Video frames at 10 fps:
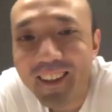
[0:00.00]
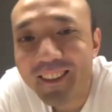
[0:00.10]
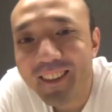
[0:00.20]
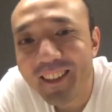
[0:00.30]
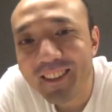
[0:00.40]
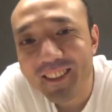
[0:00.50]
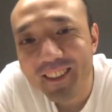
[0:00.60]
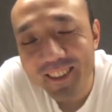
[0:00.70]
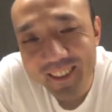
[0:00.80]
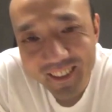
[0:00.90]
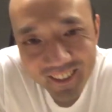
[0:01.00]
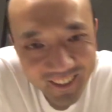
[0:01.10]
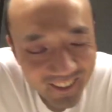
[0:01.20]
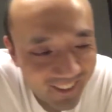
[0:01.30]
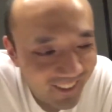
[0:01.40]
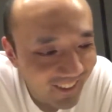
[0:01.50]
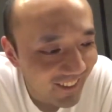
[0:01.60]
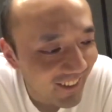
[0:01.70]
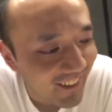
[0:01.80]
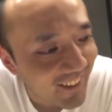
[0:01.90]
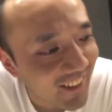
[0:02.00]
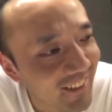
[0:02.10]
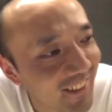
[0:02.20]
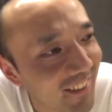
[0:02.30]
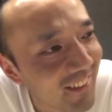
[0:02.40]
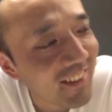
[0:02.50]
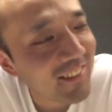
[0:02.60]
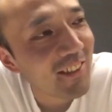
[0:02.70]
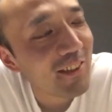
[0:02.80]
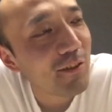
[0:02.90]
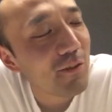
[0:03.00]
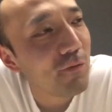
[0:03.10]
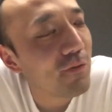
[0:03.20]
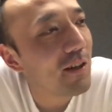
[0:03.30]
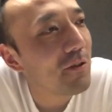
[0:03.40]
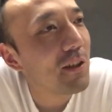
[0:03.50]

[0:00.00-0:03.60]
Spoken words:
Yeah. Yeah, that's a very